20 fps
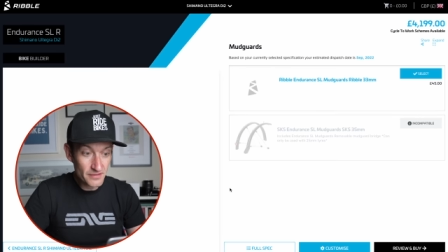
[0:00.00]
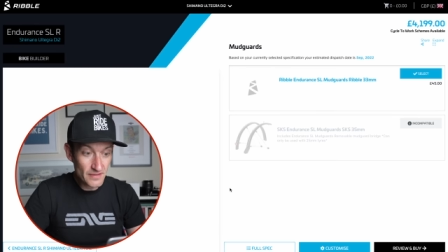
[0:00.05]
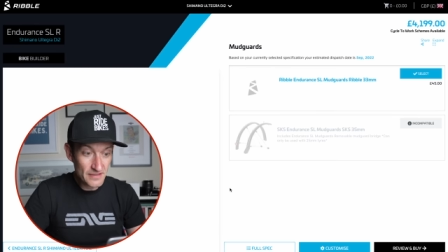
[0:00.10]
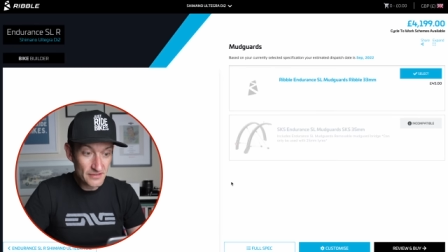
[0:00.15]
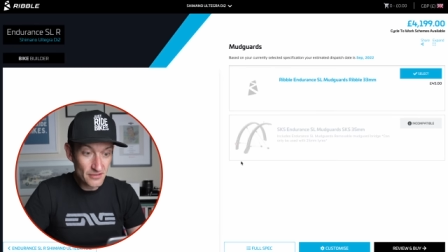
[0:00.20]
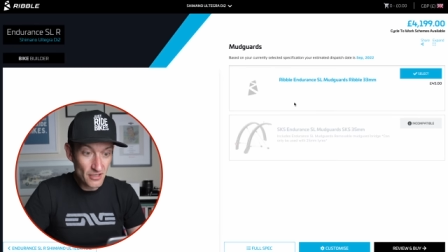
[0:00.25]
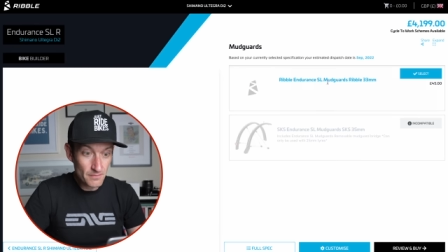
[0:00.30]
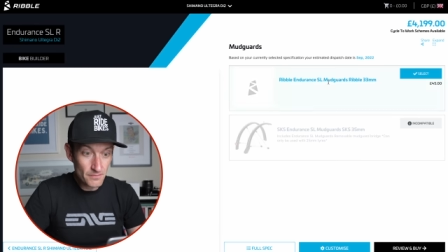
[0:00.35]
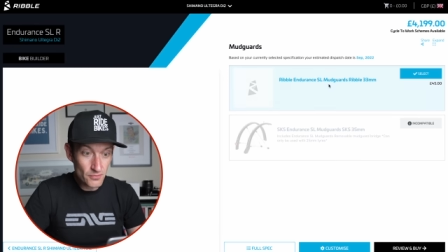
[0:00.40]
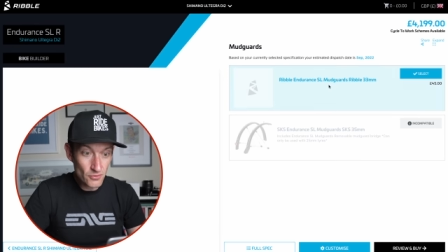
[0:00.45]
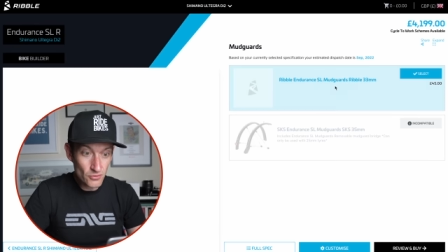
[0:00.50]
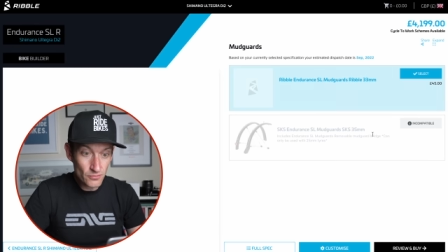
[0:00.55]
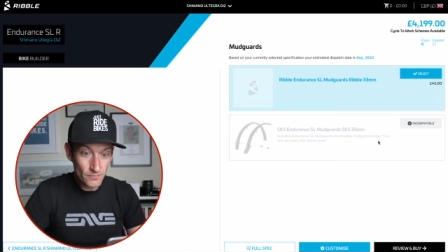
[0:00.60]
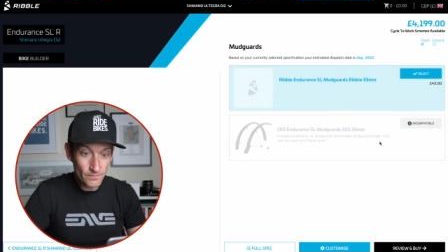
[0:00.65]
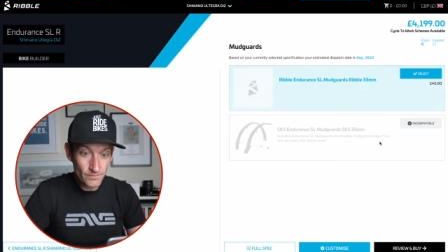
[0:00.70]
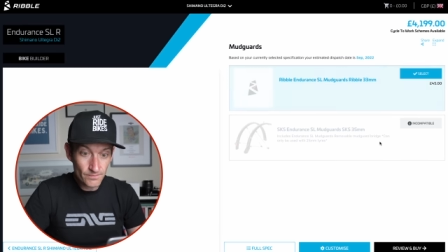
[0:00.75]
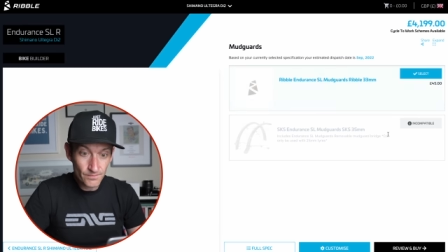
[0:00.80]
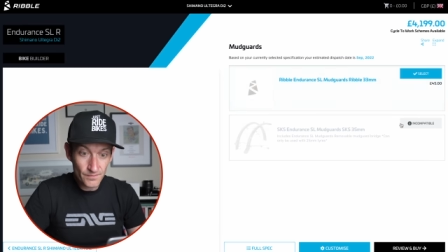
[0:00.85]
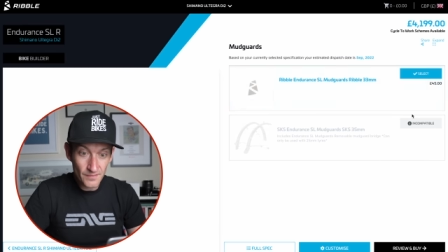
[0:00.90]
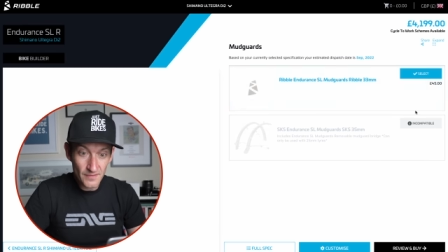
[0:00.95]
for example.
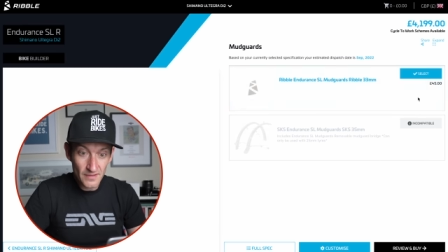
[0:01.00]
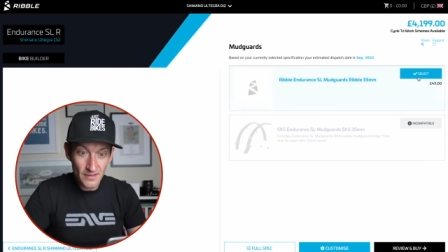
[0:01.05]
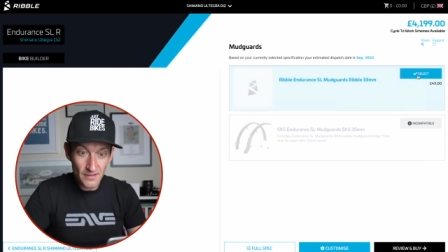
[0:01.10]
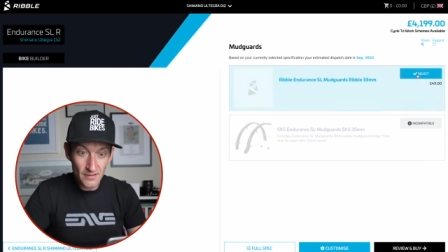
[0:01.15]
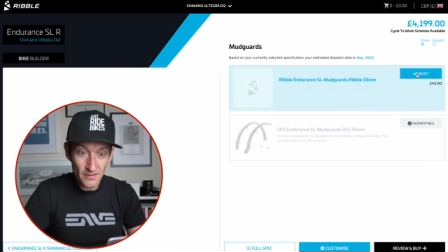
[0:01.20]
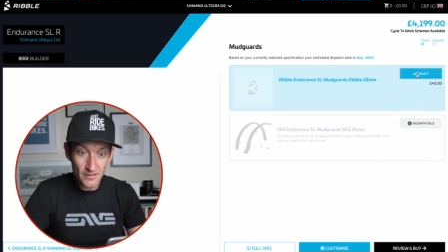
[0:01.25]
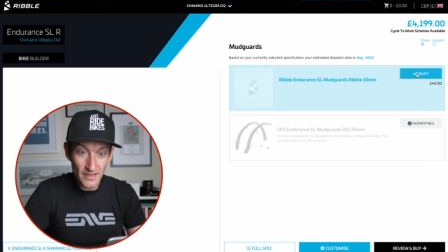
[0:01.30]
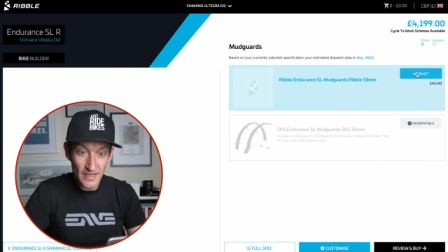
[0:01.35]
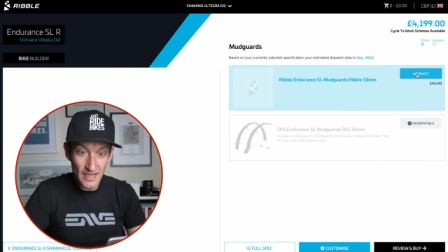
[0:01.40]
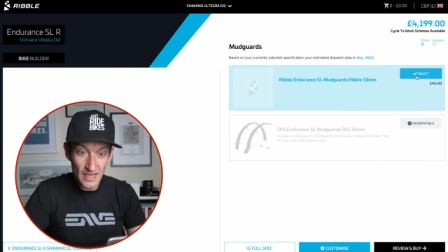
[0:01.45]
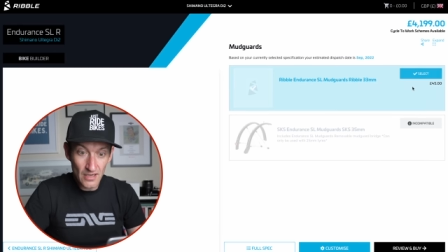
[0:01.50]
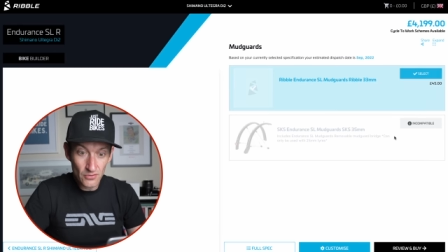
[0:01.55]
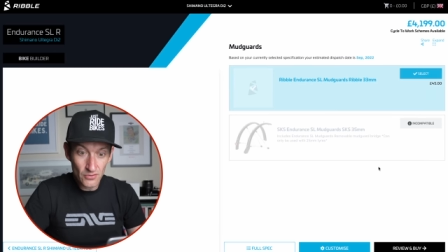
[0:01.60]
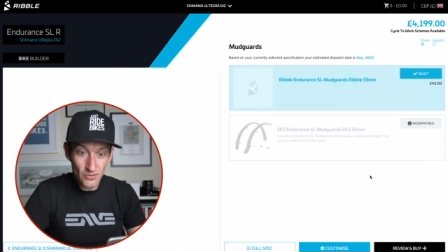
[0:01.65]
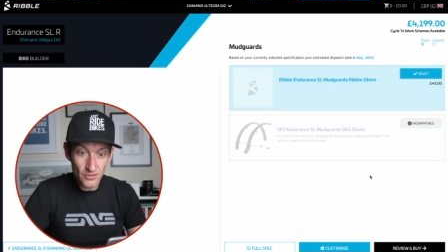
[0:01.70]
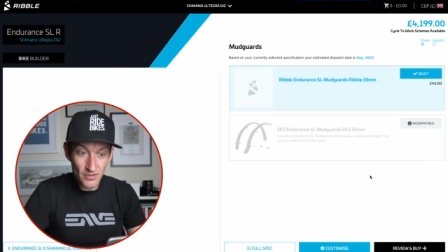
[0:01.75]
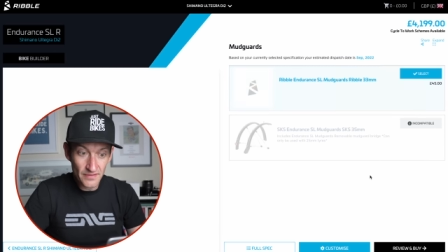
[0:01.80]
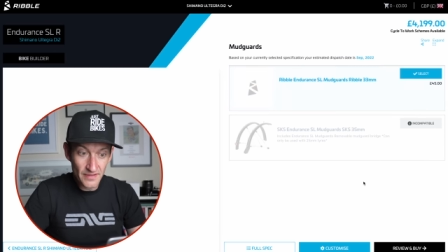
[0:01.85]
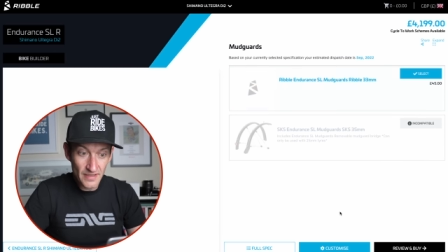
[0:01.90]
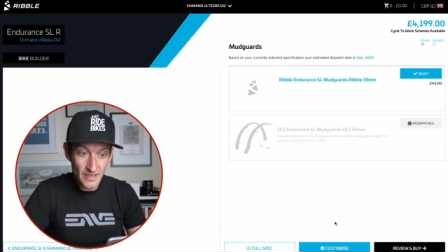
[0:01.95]
How
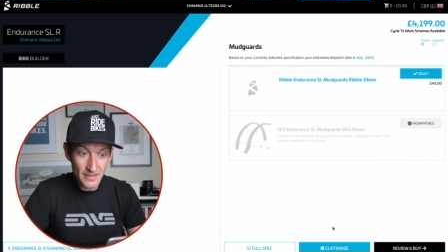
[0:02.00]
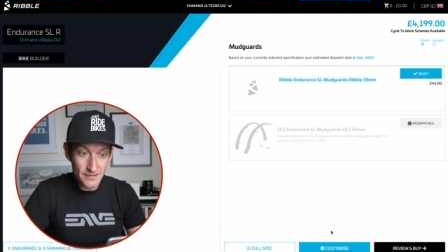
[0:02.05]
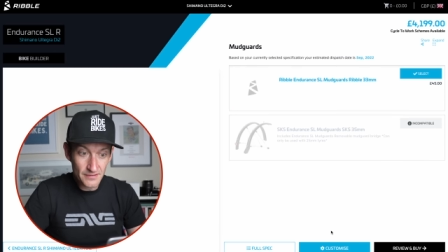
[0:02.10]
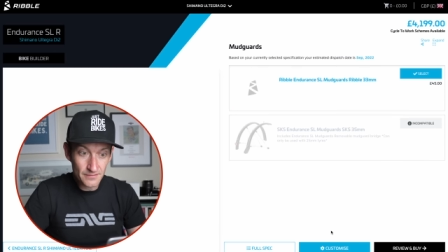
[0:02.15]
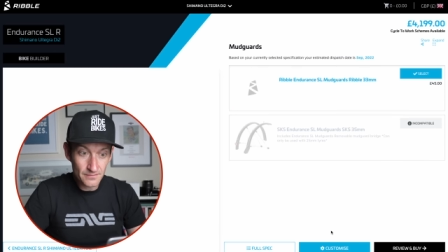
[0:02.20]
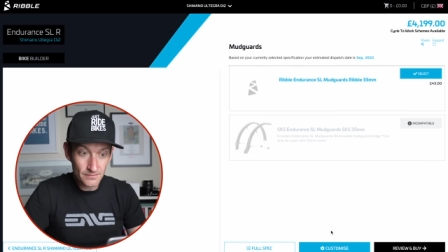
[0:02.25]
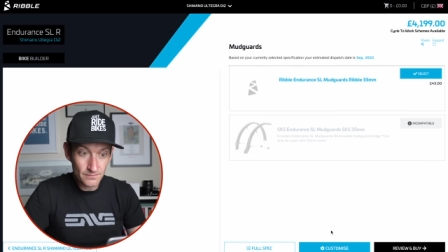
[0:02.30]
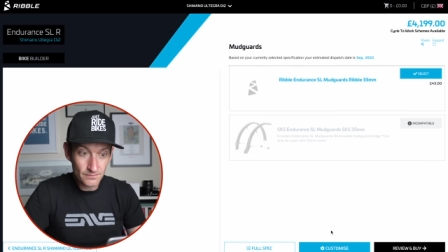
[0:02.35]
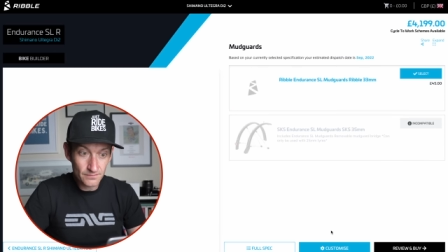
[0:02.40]
good is that?